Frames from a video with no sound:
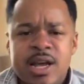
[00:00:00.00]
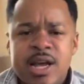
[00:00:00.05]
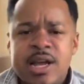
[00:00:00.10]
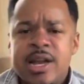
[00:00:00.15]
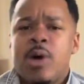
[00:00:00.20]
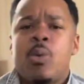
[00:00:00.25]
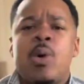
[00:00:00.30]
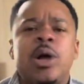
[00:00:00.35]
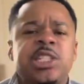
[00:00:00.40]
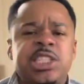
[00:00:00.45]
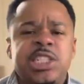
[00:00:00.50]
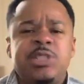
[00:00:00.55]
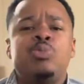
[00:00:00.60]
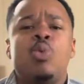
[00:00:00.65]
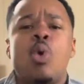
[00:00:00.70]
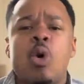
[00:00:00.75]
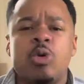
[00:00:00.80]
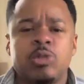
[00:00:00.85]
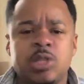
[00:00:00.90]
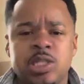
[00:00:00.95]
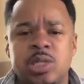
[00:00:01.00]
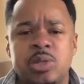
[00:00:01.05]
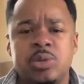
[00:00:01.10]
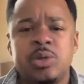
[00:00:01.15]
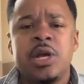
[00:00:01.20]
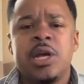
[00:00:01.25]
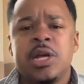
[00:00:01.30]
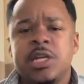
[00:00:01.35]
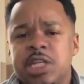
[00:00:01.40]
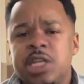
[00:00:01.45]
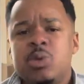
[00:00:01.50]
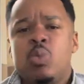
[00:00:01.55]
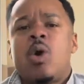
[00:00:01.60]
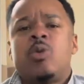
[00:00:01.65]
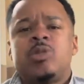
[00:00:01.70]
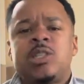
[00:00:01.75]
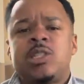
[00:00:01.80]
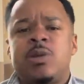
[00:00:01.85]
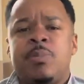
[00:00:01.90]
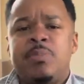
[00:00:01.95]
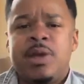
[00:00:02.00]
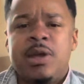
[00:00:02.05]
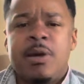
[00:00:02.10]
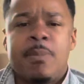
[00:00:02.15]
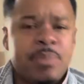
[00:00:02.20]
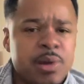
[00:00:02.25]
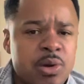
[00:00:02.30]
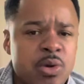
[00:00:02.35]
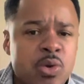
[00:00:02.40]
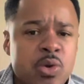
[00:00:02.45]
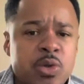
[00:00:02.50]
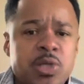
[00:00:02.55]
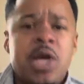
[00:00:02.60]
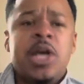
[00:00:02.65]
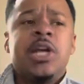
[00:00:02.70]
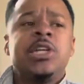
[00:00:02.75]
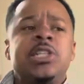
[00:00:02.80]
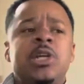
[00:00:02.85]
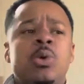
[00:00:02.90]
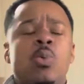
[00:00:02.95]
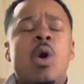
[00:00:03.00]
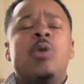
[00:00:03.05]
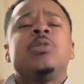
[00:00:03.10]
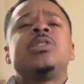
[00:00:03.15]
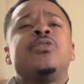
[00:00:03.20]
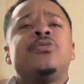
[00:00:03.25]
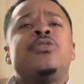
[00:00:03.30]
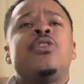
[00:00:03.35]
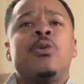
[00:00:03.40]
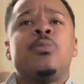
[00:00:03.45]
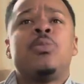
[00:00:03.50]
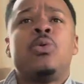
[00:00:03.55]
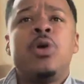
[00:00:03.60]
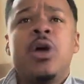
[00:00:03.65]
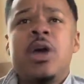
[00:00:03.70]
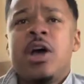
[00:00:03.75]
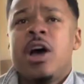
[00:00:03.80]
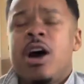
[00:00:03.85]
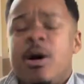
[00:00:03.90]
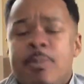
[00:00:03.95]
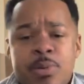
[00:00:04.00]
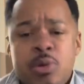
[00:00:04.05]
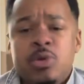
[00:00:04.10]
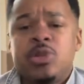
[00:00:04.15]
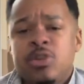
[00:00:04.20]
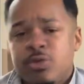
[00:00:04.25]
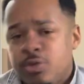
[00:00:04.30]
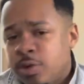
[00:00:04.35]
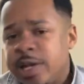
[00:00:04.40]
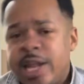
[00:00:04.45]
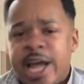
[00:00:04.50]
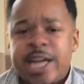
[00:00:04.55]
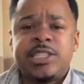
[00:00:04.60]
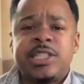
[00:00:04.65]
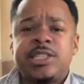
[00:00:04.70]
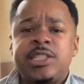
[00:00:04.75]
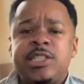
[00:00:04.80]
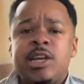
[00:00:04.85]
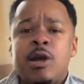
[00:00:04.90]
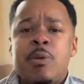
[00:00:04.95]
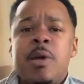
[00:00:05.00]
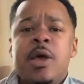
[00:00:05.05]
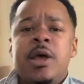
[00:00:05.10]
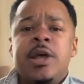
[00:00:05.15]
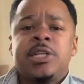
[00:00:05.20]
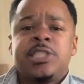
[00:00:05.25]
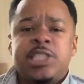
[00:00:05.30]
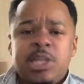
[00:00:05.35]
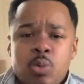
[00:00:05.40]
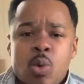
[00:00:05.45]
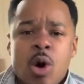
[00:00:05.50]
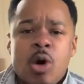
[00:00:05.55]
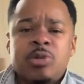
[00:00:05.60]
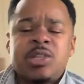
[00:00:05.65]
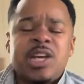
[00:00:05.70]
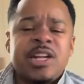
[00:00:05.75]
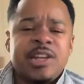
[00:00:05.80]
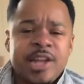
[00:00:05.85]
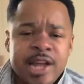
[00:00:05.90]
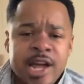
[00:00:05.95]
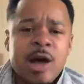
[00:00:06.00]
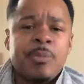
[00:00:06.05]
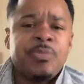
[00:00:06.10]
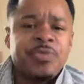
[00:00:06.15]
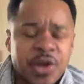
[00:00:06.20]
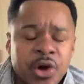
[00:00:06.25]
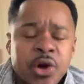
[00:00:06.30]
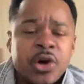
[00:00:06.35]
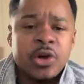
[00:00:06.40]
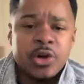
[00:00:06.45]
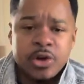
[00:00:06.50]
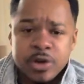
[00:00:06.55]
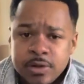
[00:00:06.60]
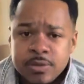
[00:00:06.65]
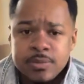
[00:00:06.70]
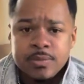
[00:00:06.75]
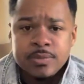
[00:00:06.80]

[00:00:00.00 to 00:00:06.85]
That's what she wants to. She wants to be abused. She wants a verbal abusive relationship. She wants a damn thug.